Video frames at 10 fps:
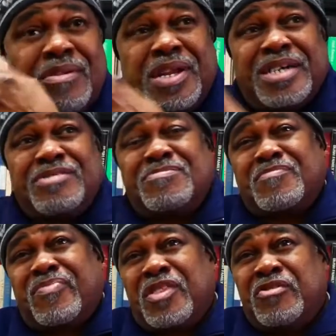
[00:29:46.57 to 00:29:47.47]
like
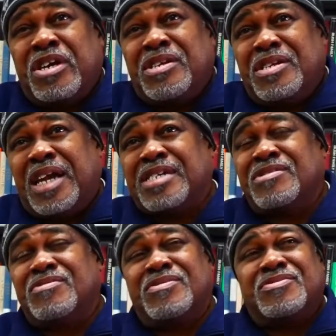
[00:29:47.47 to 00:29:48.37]
yeah, like
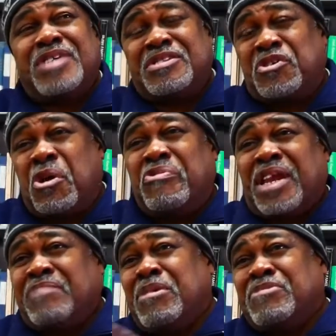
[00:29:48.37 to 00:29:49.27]
you had to go over
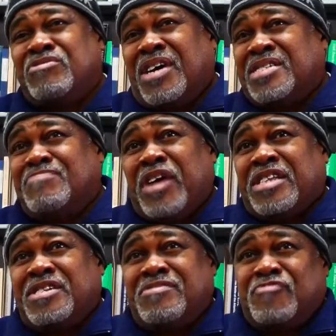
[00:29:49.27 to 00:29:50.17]
like maybe twice back
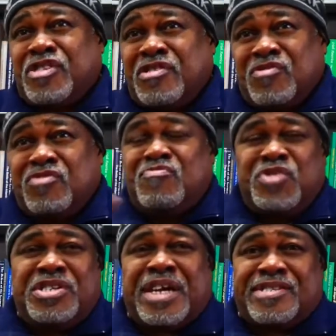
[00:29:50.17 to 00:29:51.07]
then for
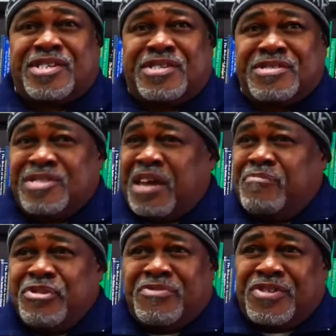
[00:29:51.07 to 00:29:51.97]
the nice colors. They
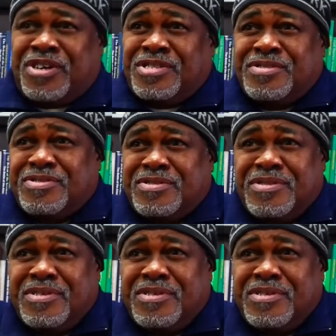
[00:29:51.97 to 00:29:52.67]
have beautiful colors.